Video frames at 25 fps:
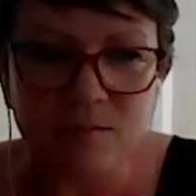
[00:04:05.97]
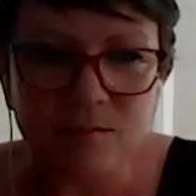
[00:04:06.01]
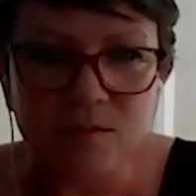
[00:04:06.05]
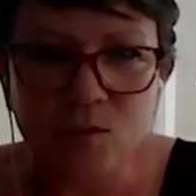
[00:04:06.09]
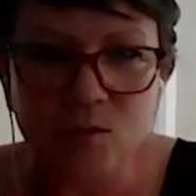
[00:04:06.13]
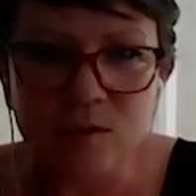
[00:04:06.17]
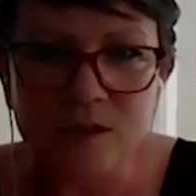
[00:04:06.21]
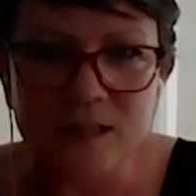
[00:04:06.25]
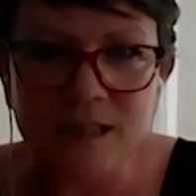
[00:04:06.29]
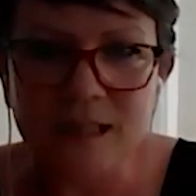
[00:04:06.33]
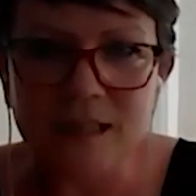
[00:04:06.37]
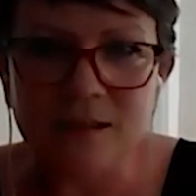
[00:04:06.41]

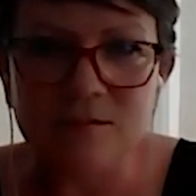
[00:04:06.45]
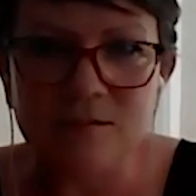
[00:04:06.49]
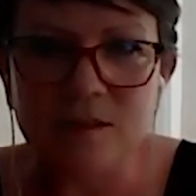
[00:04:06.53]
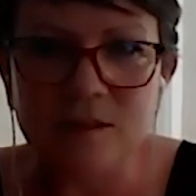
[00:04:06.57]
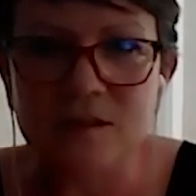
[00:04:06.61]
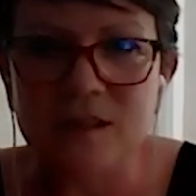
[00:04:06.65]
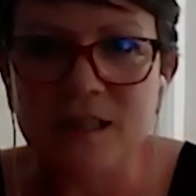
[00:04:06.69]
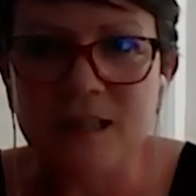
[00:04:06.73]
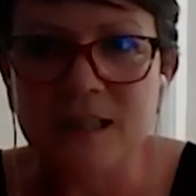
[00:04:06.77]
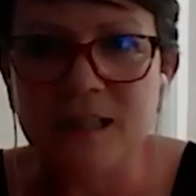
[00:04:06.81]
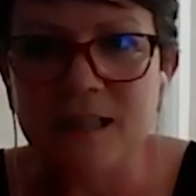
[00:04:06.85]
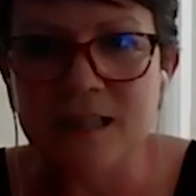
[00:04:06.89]
14,
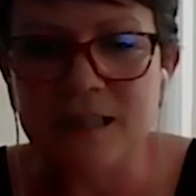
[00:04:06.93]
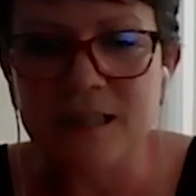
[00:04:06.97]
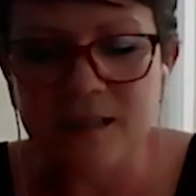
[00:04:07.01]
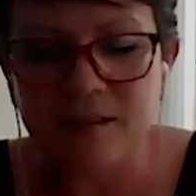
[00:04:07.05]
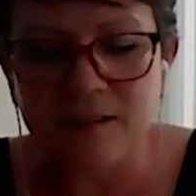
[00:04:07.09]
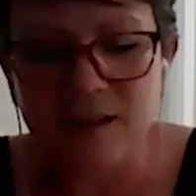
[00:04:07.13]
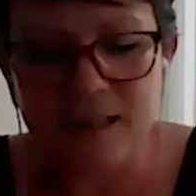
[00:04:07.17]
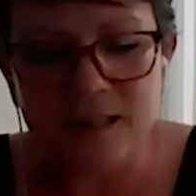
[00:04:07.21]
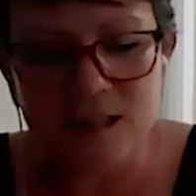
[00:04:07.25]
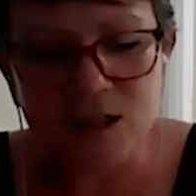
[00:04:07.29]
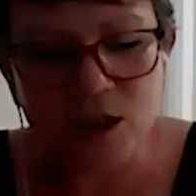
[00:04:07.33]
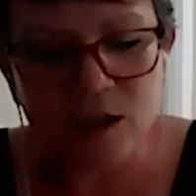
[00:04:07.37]
15 years at
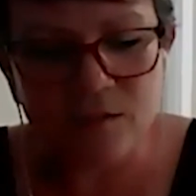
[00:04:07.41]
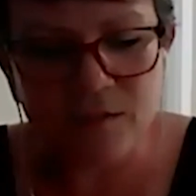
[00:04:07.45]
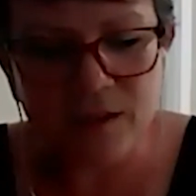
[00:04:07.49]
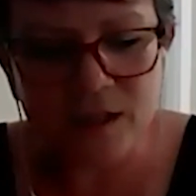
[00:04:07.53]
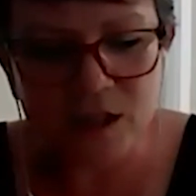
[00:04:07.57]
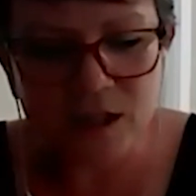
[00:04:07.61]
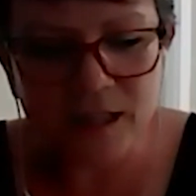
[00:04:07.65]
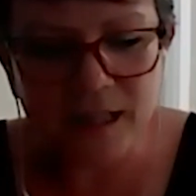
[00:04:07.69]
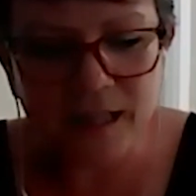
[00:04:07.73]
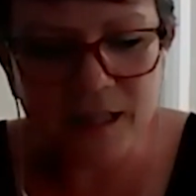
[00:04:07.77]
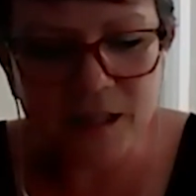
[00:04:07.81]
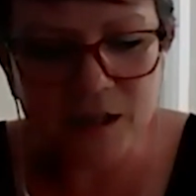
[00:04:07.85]
the Institute of
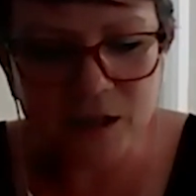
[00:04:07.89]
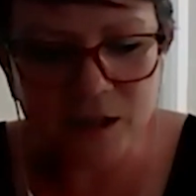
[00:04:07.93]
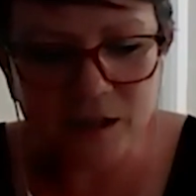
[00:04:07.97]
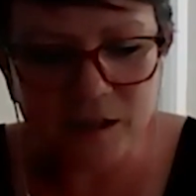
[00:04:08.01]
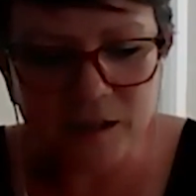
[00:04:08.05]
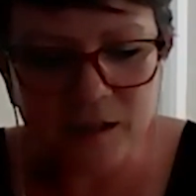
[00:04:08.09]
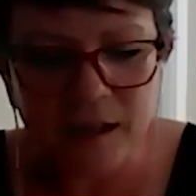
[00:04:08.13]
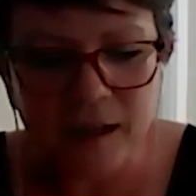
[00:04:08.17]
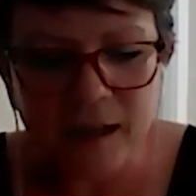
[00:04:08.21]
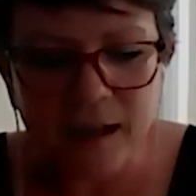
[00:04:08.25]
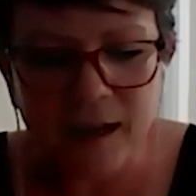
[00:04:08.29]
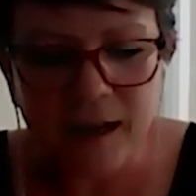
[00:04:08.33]

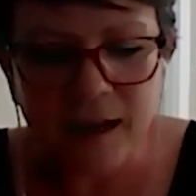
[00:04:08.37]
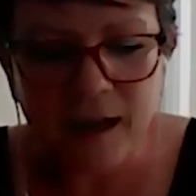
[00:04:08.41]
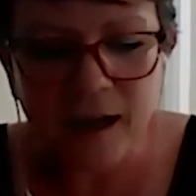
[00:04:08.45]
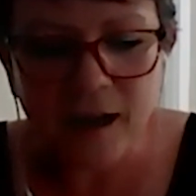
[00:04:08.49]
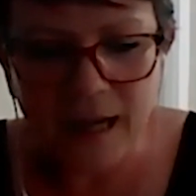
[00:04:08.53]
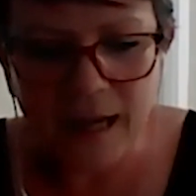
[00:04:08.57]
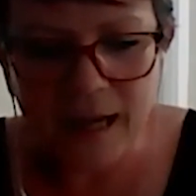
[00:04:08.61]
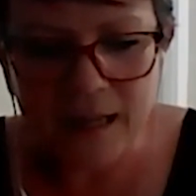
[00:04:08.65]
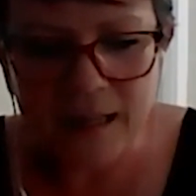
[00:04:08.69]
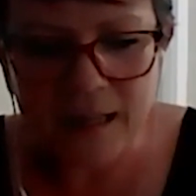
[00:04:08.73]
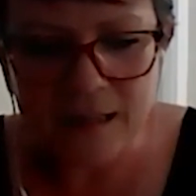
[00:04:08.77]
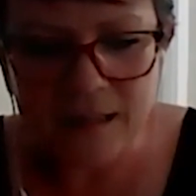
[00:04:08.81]
Education,
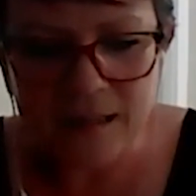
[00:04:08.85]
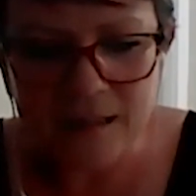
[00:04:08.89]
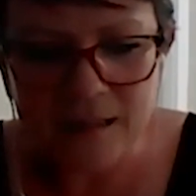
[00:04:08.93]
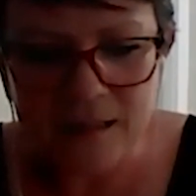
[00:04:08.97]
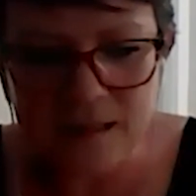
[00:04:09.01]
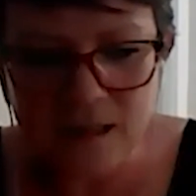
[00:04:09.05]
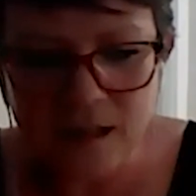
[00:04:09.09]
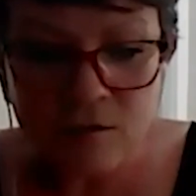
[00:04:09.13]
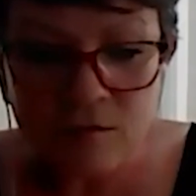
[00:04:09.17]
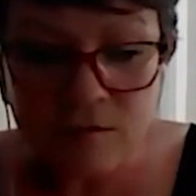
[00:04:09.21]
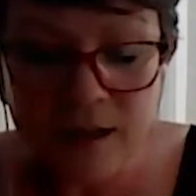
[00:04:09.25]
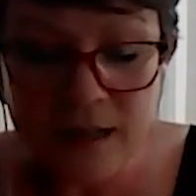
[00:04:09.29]

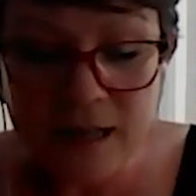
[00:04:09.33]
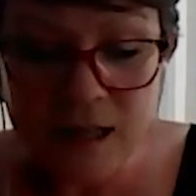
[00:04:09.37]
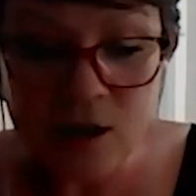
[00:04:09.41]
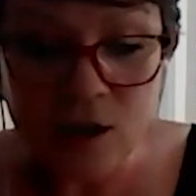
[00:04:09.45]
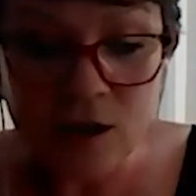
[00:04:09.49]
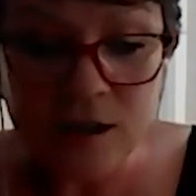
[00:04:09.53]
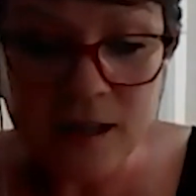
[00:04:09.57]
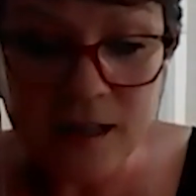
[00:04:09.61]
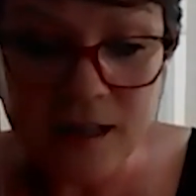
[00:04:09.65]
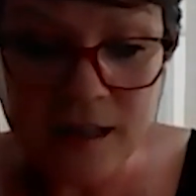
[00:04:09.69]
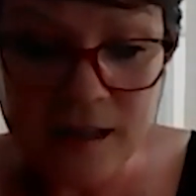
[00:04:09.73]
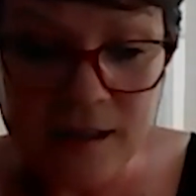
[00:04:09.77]
and really
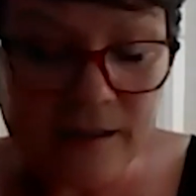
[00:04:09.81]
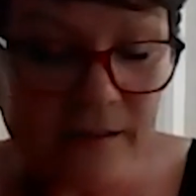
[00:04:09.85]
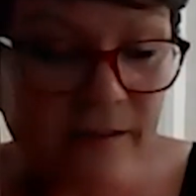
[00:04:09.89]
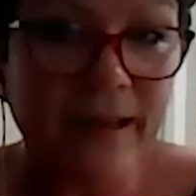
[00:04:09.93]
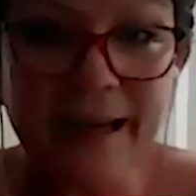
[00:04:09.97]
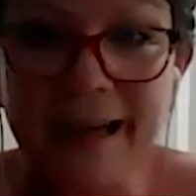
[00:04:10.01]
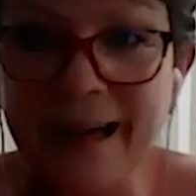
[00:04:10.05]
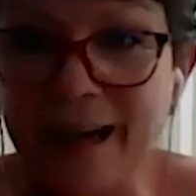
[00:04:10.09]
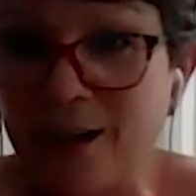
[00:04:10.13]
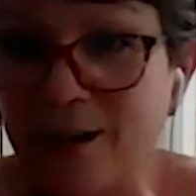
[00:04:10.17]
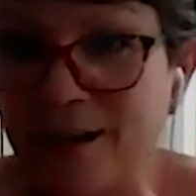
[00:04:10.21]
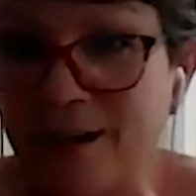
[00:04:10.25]
looking at
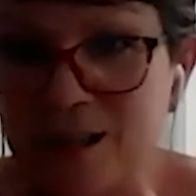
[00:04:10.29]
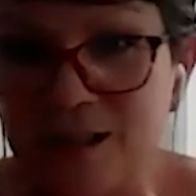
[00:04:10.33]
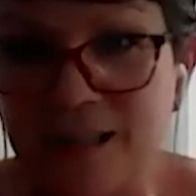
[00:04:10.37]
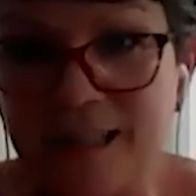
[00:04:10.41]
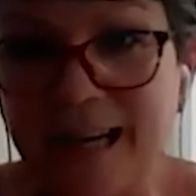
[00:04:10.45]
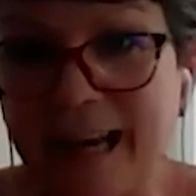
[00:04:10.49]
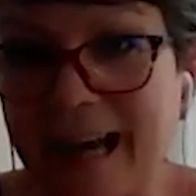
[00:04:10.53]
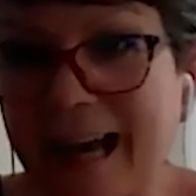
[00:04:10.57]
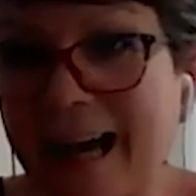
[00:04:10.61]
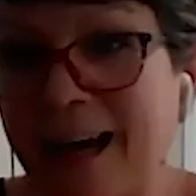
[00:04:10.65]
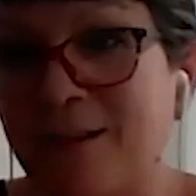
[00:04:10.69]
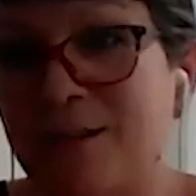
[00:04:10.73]
how
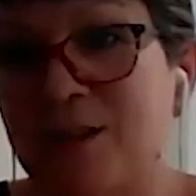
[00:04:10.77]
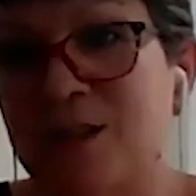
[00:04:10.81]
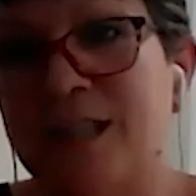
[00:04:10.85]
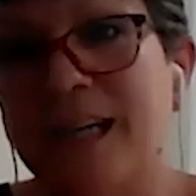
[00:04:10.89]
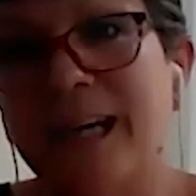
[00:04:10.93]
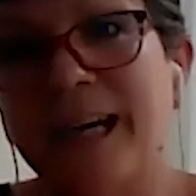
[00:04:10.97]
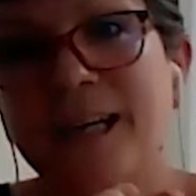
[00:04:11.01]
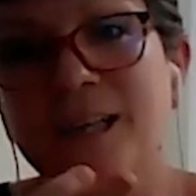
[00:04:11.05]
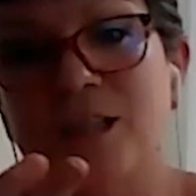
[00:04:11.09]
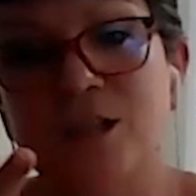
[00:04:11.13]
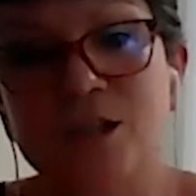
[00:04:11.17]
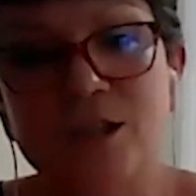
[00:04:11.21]

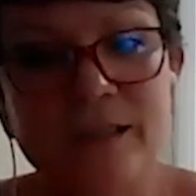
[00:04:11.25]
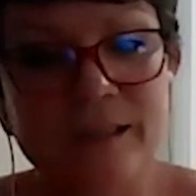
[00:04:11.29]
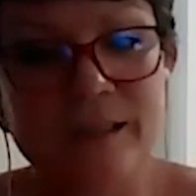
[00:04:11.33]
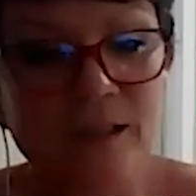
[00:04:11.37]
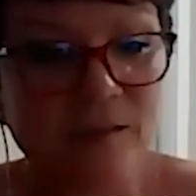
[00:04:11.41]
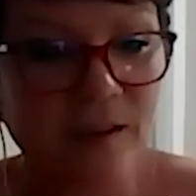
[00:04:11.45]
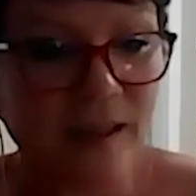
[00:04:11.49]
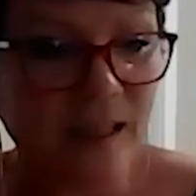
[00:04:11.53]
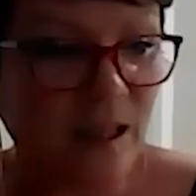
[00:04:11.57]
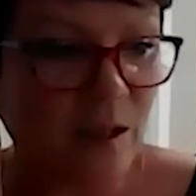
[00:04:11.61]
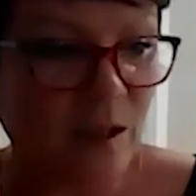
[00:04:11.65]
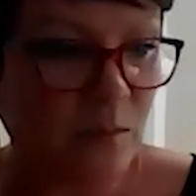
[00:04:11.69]
education
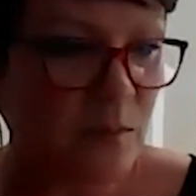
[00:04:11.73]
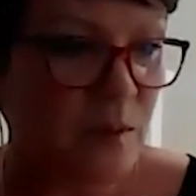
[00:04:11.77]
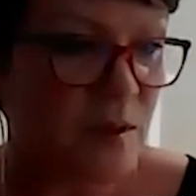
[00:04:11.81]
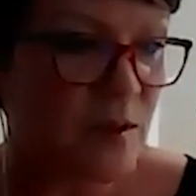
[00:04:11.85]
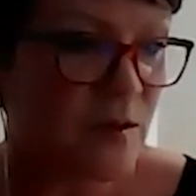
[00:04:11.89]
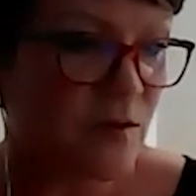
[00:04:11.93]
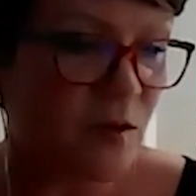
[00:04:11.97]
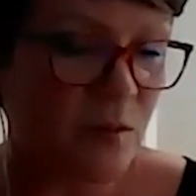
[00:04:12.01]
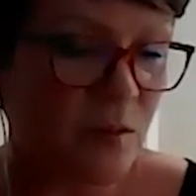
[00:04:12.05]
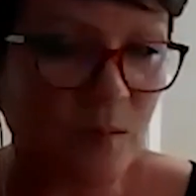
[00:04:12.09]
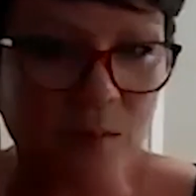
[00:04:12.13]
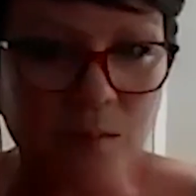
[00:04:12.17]

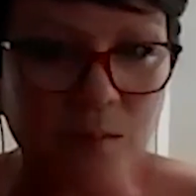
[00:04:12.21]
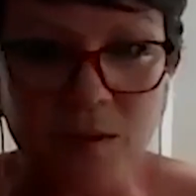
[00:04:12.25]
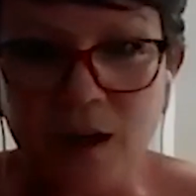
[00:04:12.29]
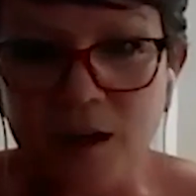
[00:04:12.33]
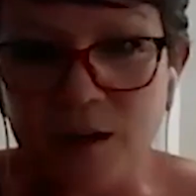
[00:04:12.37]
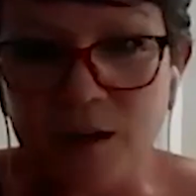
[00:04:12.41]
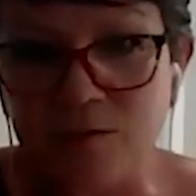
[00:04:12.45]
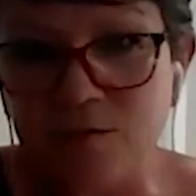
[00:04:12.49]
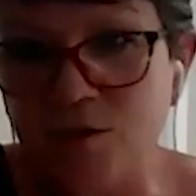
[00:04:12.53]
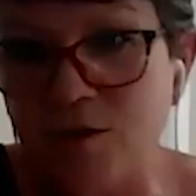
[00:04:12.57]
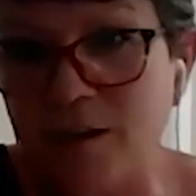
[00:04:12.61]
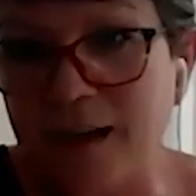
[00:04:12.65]
develops from
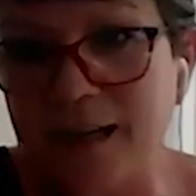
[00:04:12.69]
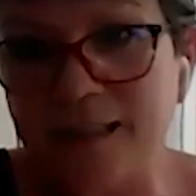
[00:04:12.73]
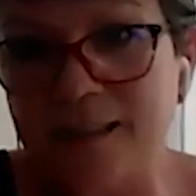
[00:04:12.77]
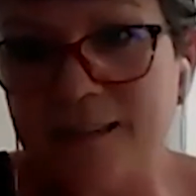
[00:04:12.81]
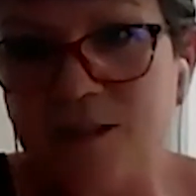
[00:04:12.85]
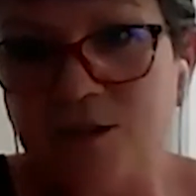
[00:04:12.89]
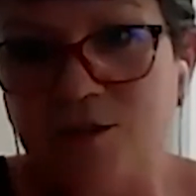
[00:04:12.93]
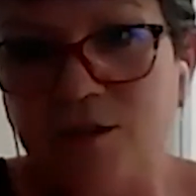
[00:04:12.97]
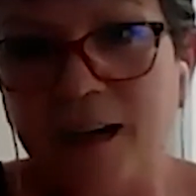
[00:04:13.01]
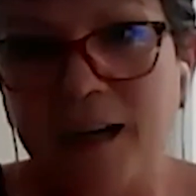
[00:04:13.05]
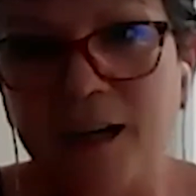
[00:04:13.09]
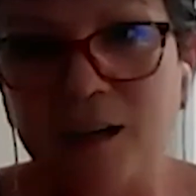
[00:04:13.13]
kind of cradle
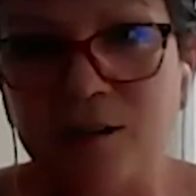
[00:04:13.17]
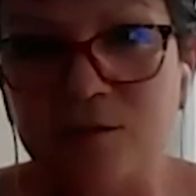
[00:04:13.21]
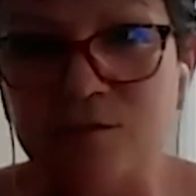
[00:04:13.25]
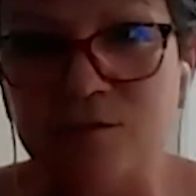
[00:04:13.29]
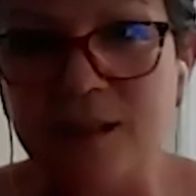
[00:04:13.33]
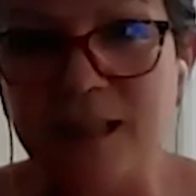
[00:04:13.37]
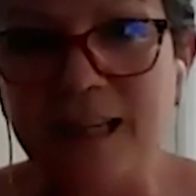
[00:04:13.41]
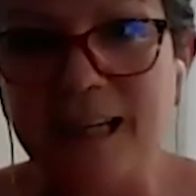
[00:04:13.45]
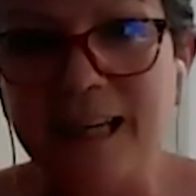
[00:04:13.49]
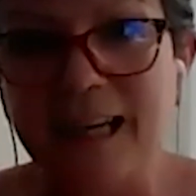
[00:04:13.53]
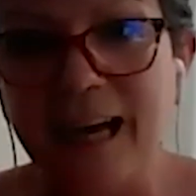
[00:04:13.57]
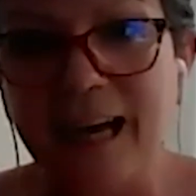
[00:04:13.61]
to grave,
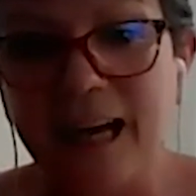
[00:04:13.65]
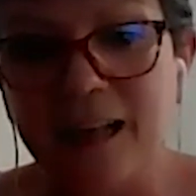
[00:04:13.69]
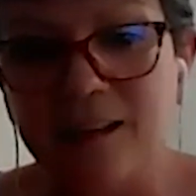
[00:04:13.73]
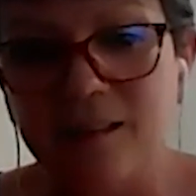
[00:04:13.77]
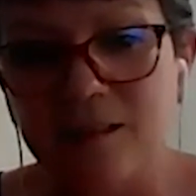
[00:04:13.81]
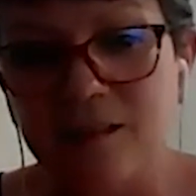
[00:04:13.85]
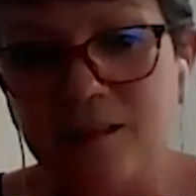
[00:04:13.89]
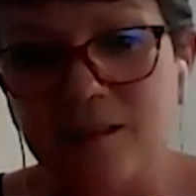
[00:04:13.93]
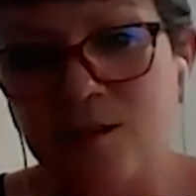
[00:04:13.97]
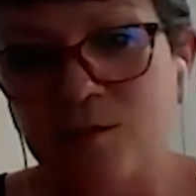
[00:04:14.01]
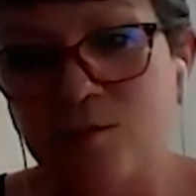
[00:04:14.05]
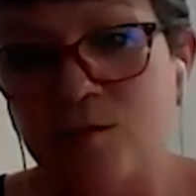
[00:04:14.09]
really,
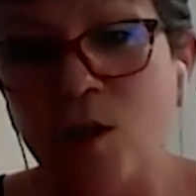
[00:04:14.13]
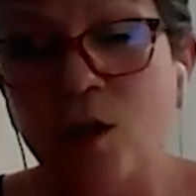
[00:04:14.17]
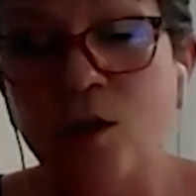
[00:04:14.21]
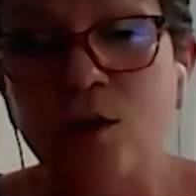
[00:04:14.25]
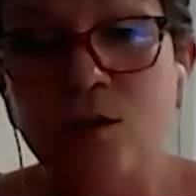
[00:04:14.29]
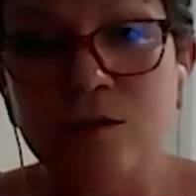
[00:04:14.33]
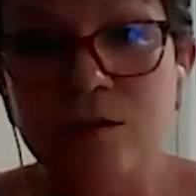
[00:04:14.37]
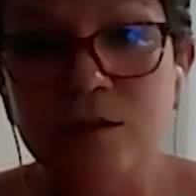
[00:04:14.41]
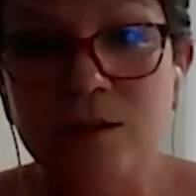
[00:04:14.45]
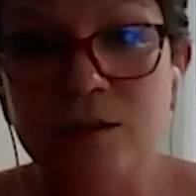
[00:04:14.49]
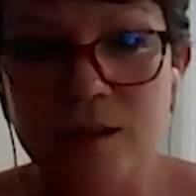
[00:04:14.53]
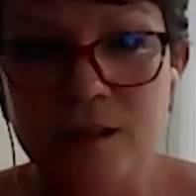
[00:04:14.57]
and the
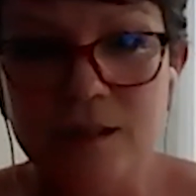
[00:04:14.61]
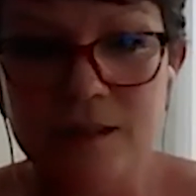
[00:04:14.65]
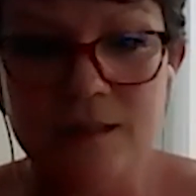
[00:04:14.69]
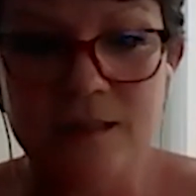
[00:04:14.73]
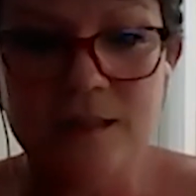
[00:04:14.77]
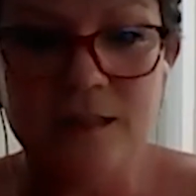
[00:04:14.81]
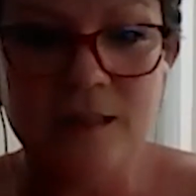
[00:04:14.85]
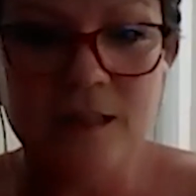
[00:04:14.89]
role that